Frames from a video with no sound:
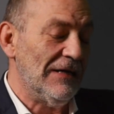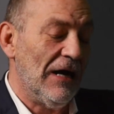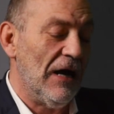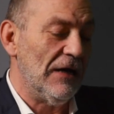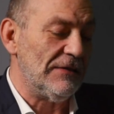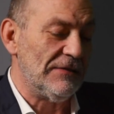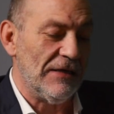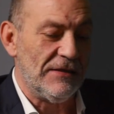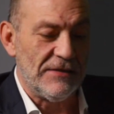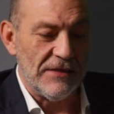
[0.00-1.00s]
Yeah,
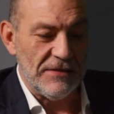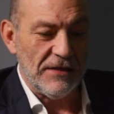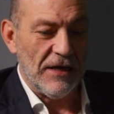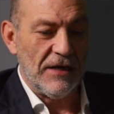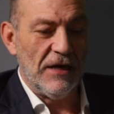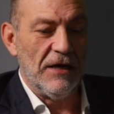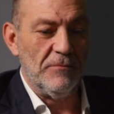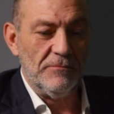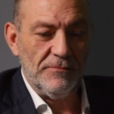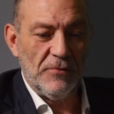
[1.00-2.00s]
it's like
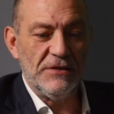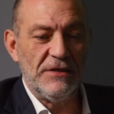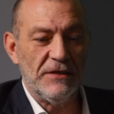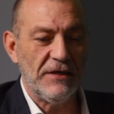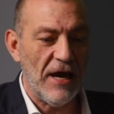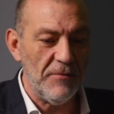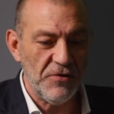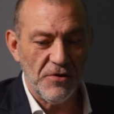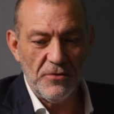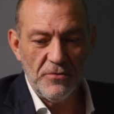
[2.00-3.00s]
what's that game
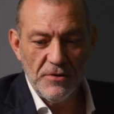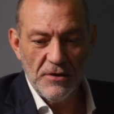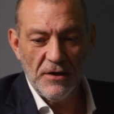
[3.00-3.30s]
show?